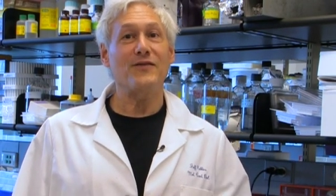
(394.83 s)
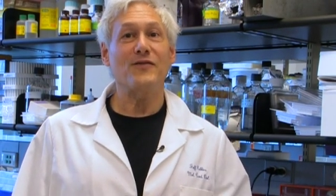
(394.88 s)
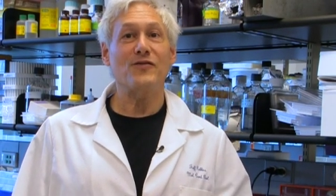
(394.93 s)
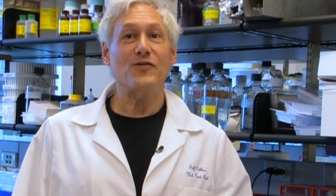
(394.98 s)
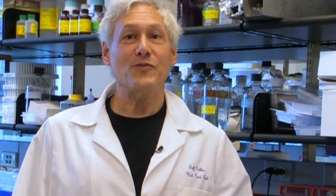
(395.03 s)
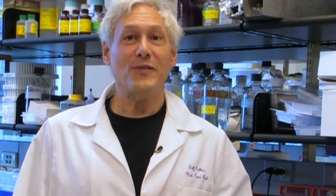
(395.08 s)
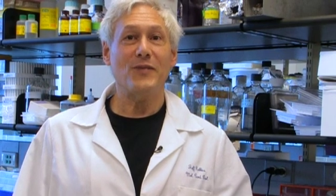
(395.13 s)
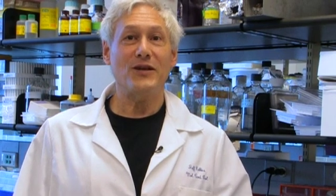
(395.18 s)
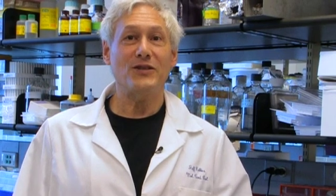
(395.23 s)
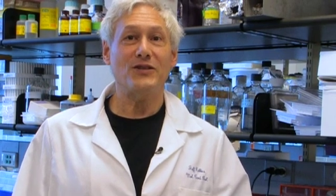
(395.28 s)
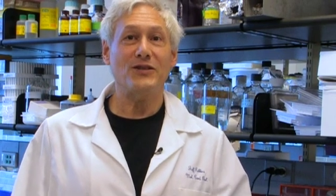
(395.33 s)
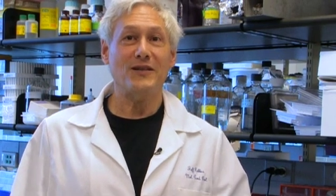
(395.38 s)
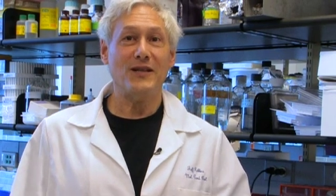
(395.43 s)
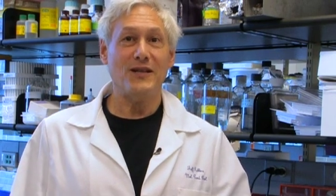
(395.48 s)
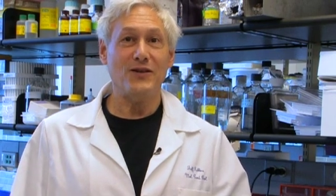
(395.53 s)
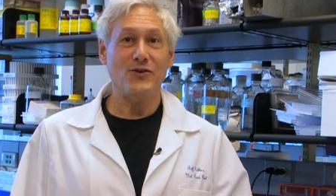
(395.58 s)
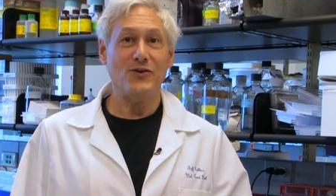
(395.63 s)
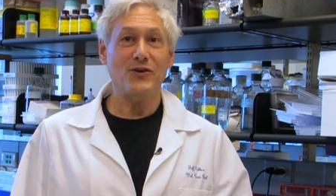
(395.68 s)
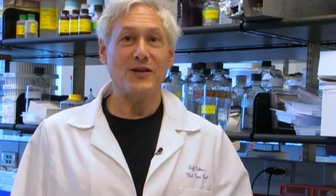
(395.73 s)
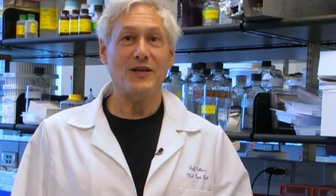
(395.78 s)
information
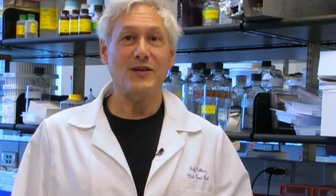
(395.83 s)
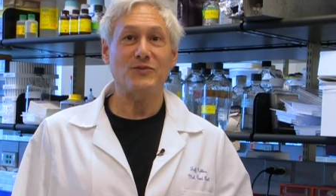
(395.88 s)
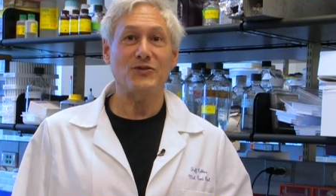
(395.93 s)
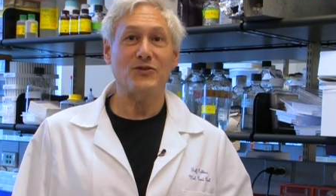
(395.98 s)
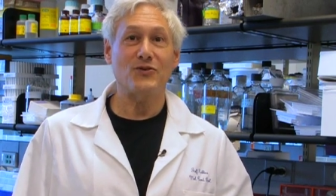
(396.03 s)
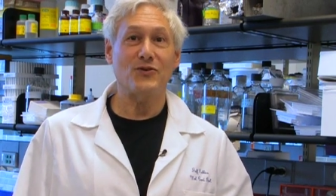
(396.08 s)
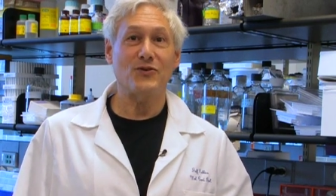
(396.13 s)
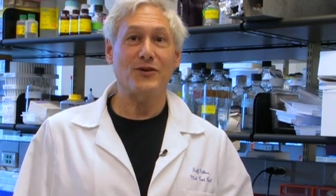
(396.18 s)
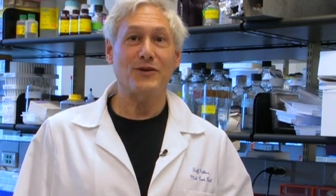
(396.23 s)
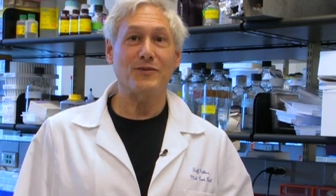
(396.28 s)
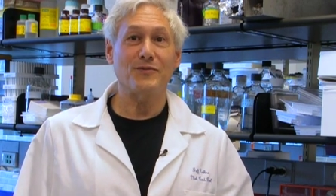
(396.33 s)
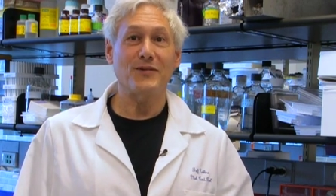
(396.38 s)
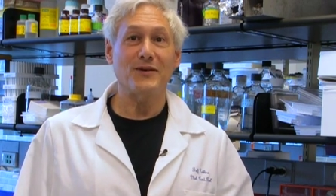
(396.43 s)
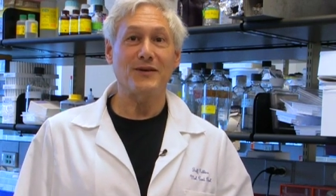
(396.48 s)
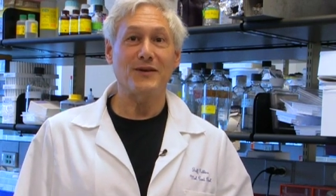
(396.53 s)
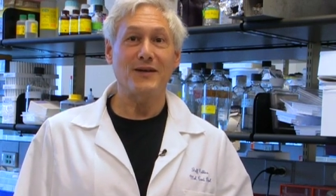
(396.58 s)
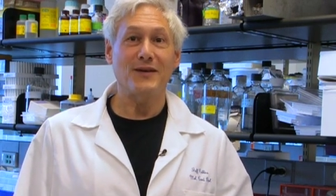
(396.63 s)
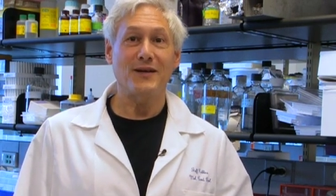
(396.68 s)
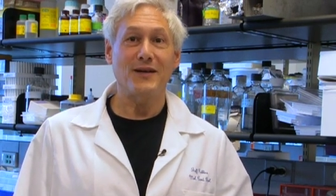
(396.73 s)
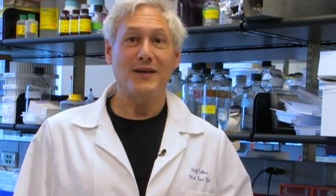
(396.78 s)
that you can absorb
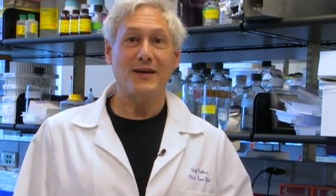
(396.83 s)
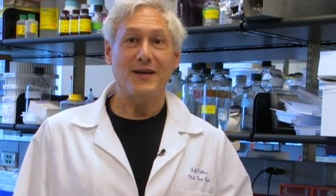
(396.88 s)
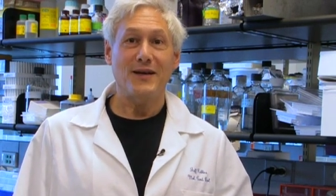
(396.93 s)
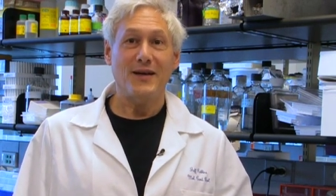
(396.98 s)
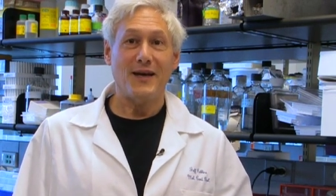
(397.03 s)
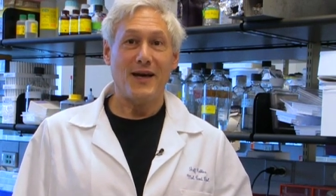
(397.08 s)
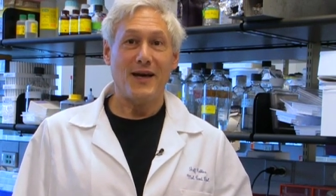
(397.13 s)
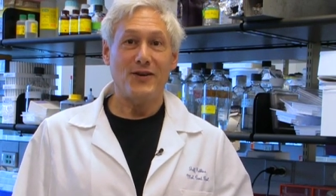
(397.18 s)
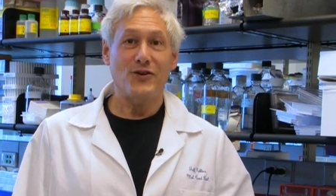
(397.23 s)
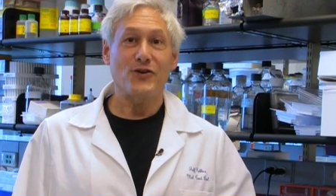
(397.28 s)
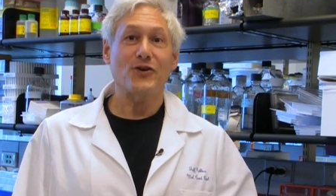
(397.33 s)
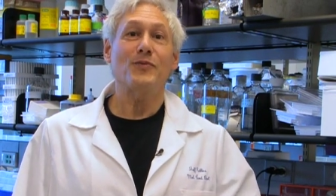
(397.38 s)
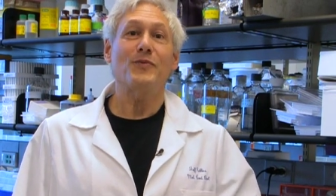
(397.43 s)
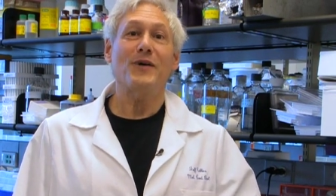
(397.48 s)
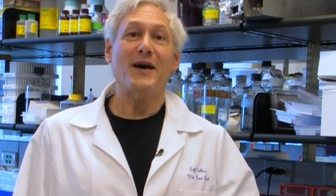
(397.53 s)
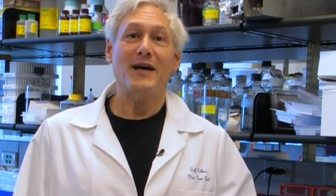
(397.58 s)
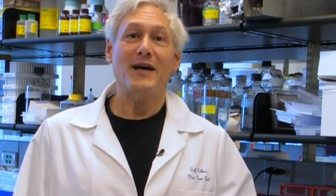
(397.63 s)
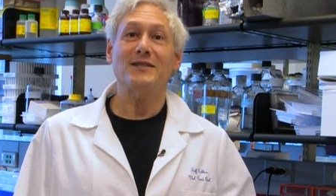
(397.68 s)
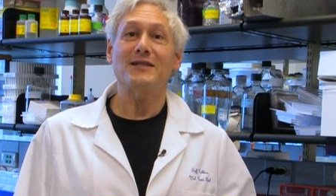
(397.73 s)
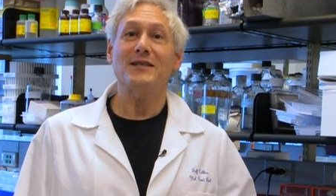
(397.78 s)
and your
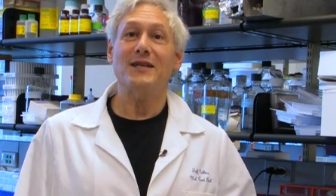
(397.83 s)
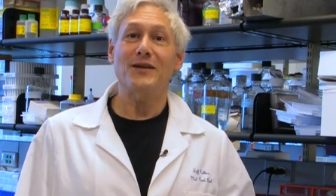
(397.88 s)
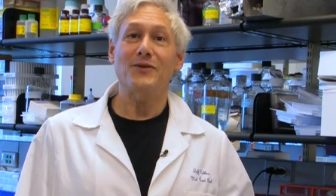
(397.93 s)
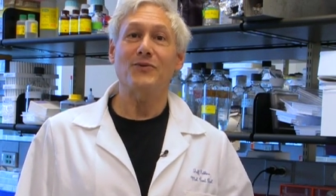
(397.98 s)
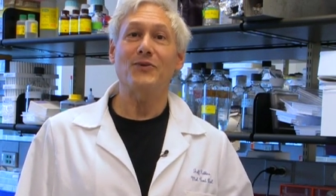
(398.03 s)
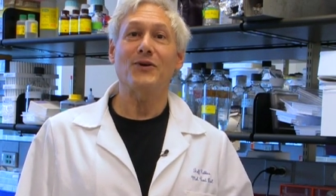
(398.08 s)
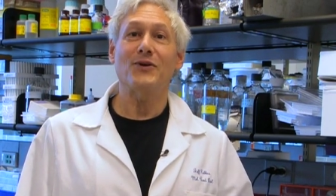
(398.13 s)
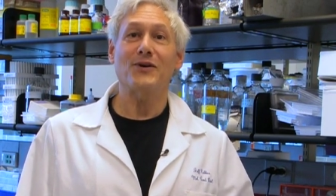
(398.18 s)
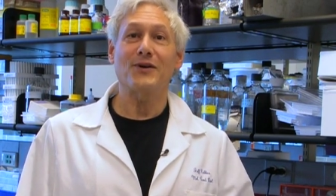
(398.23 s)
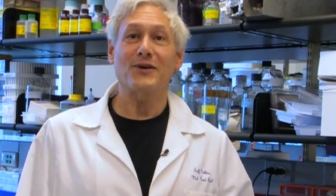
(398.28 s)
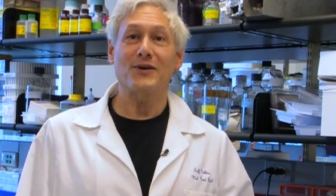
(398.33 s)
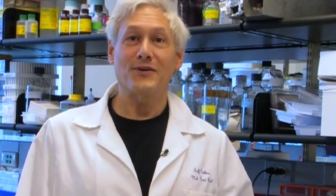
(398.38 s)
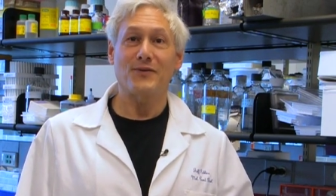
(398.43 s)
capacity to work